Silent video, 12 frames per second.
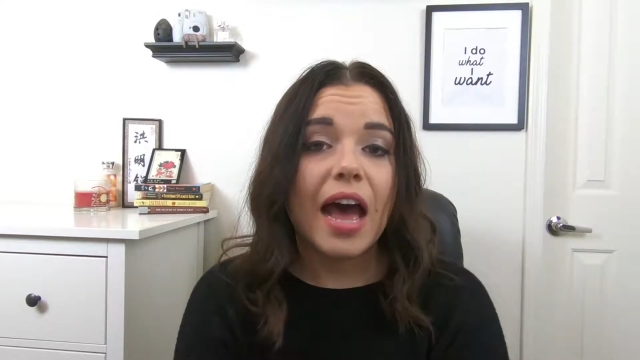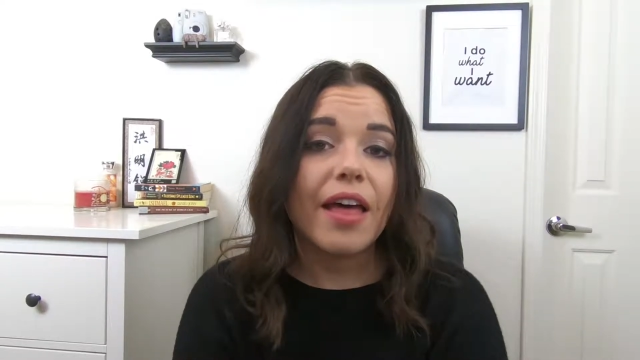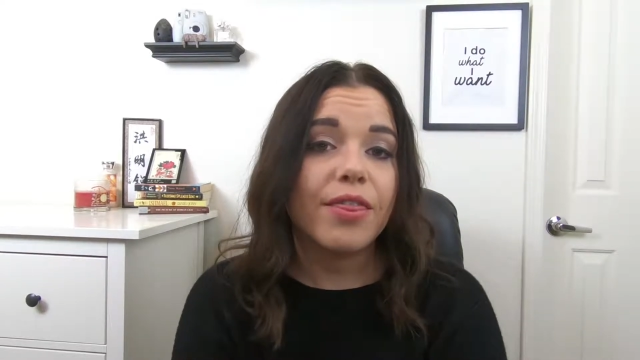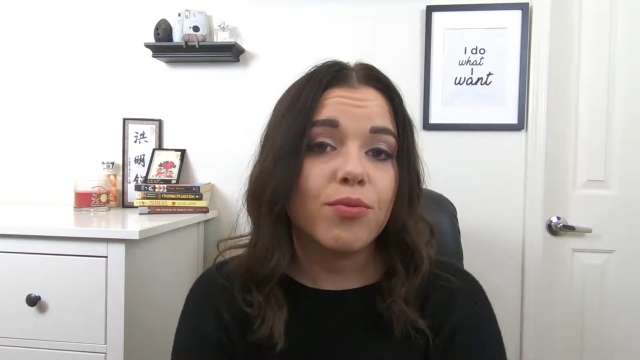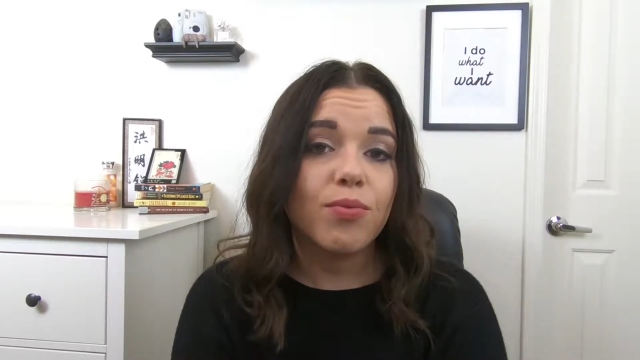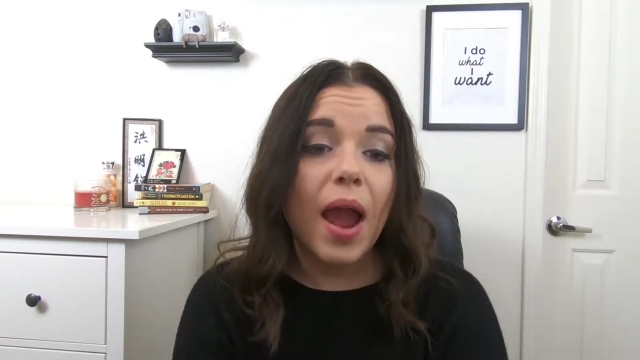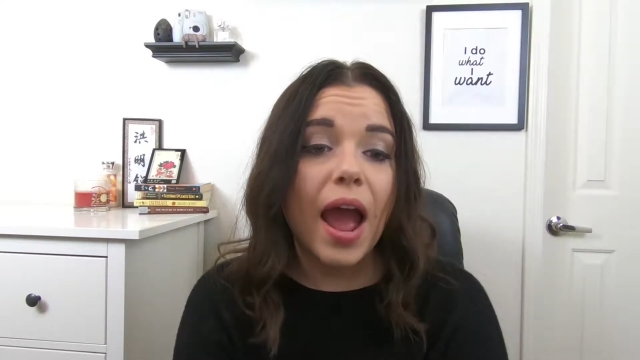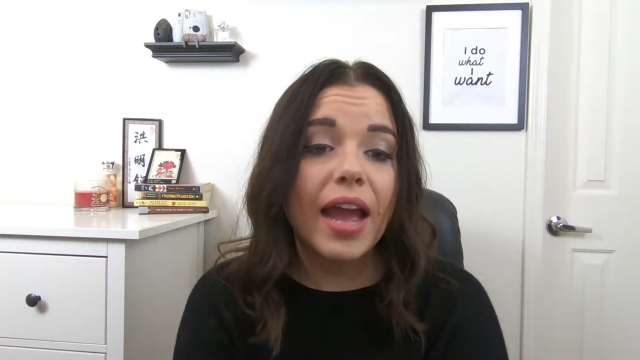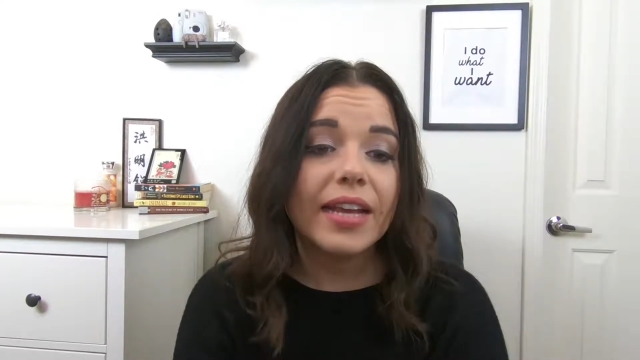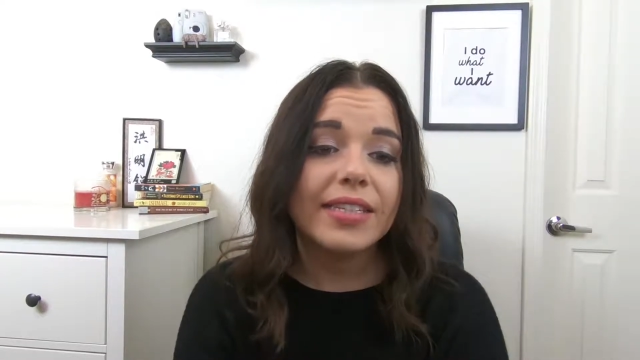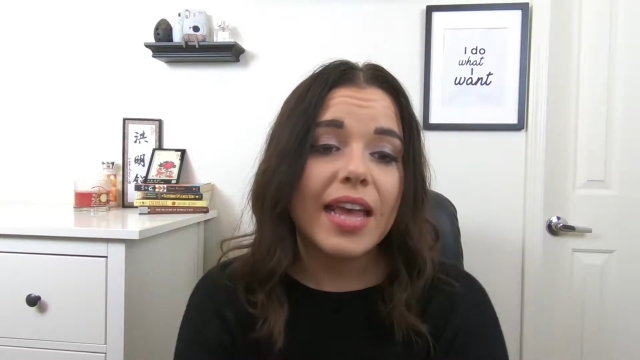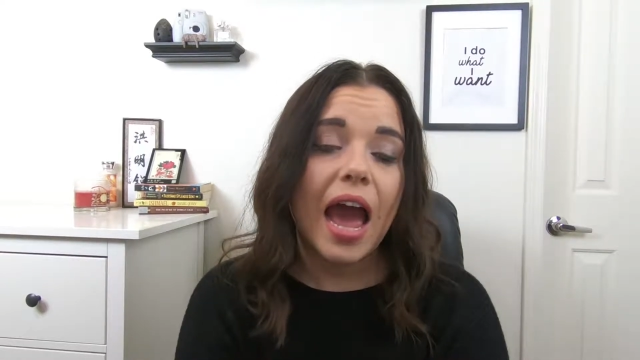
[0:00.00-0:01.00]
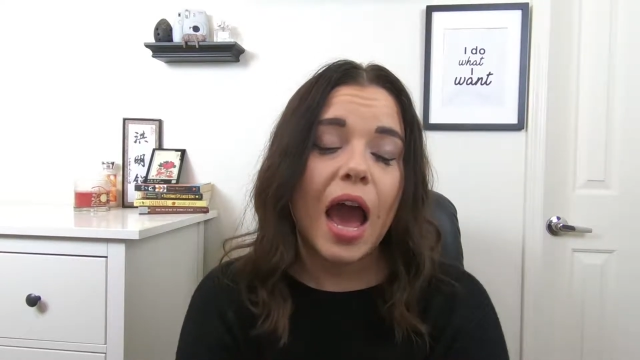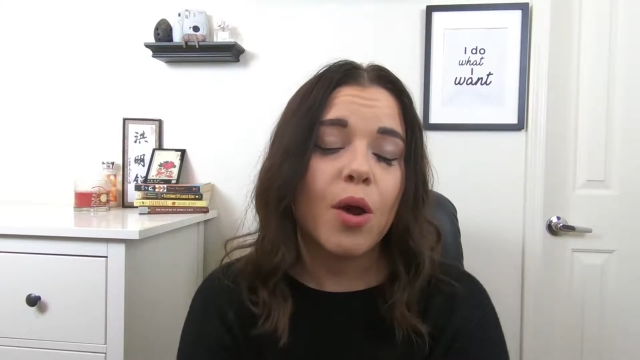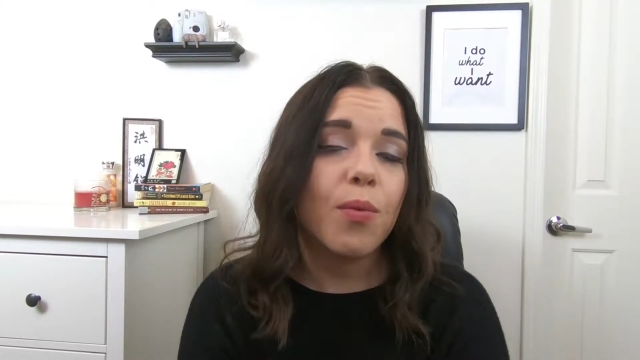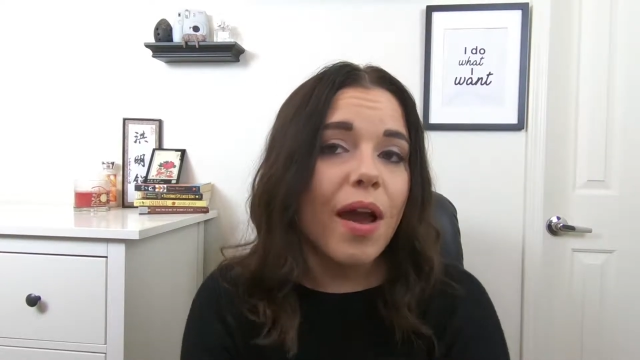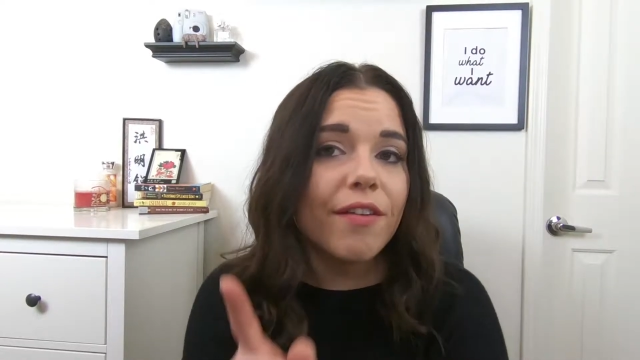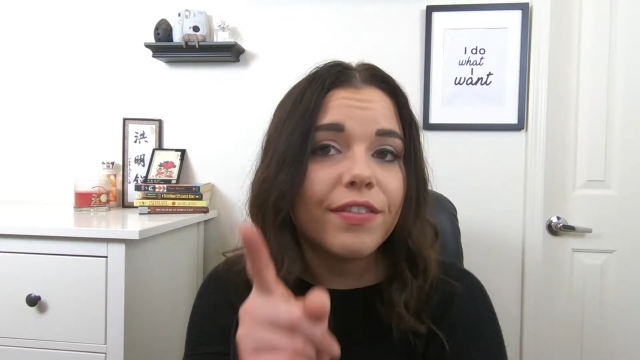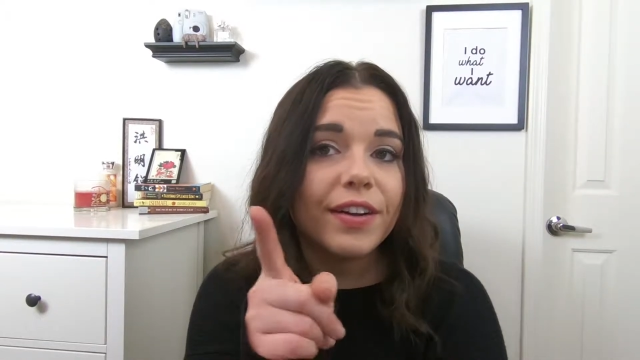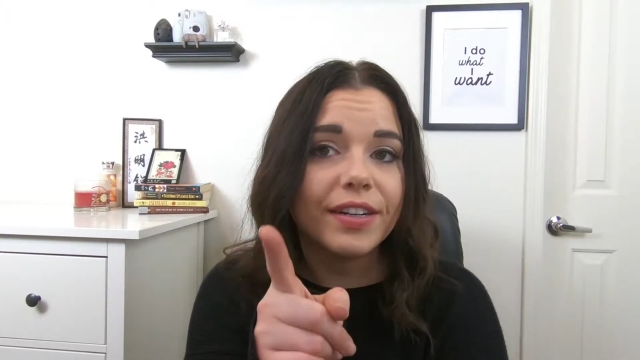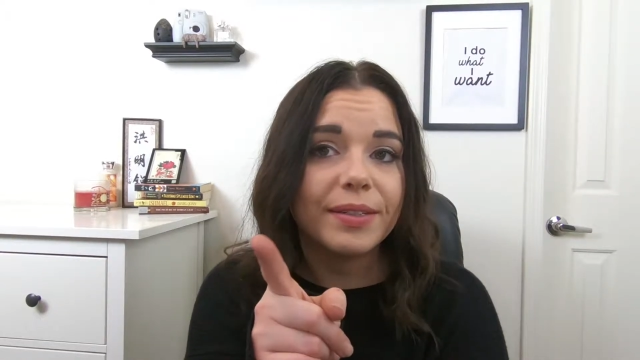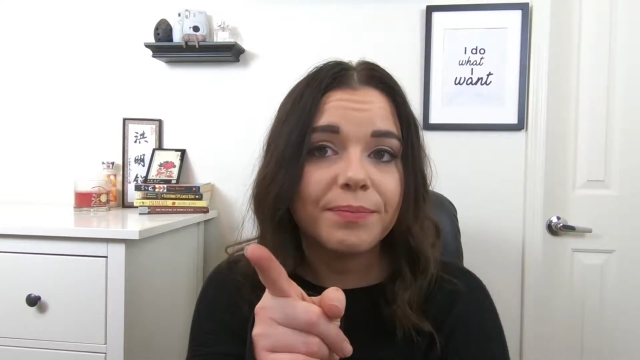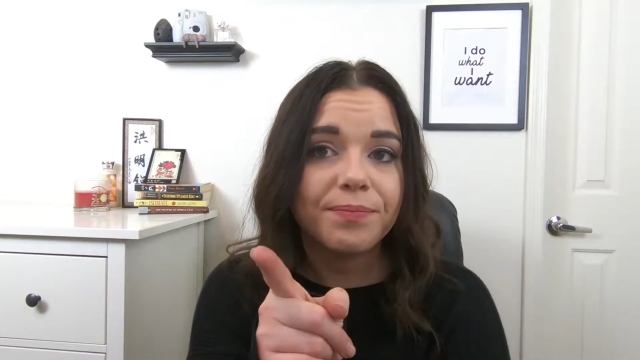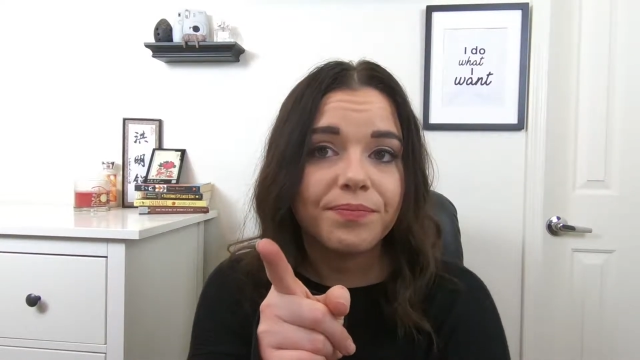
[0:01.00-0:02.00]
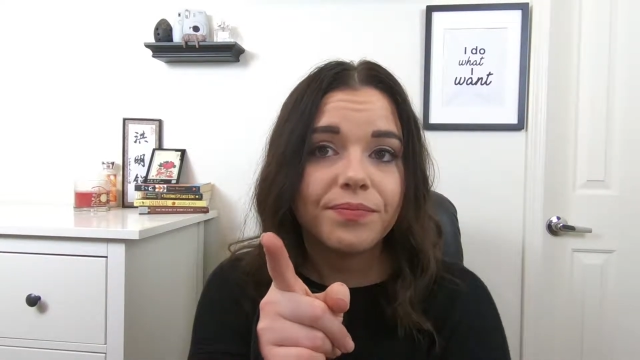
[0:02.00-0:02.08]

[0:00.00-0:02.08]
on the rise. However,